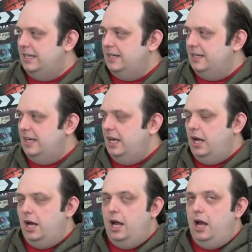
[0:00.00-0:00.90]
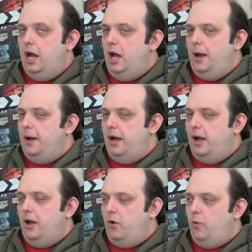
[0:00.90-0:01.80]

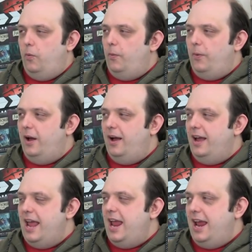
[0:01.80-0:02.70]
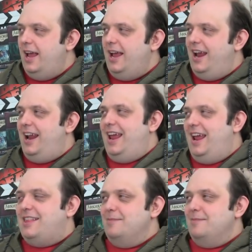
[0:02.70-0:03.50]
This person isn't speaking.